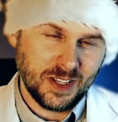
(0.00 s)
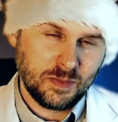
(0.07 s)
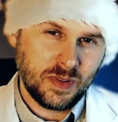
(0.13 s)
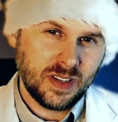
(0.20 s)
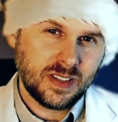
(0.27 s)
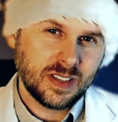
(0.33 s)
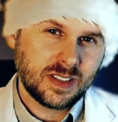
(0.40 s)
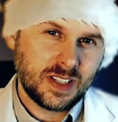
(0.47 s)
has
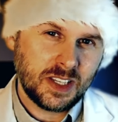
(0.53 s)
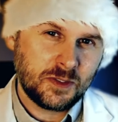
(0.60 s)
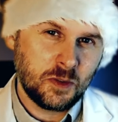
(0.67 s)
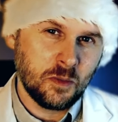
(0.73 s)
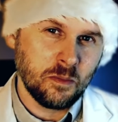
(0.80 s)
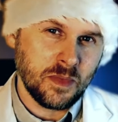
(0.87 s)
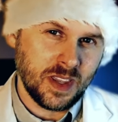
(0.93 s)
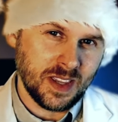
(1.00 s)
been a
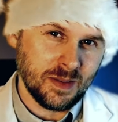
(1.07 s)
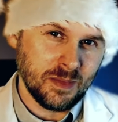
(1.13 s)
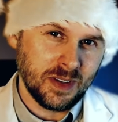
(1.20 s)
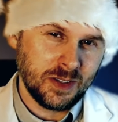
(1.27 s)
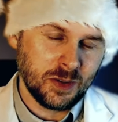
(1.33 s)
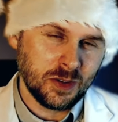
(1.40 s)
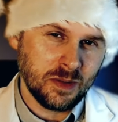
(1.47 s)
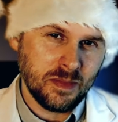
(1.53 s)
successful meme
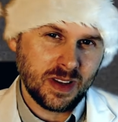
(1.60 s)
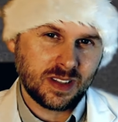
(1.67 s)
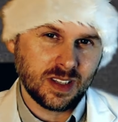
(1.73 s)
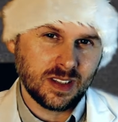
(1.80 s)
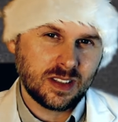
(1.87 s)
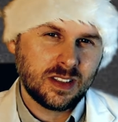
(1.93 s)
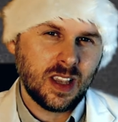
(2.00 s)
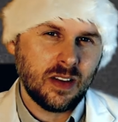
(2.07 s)
due to
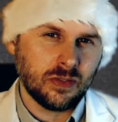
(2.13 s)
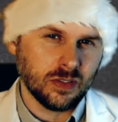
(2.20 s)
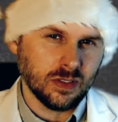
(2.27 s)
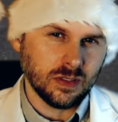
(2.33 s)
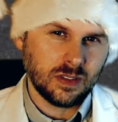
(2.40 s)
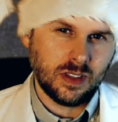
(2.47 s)
mixing several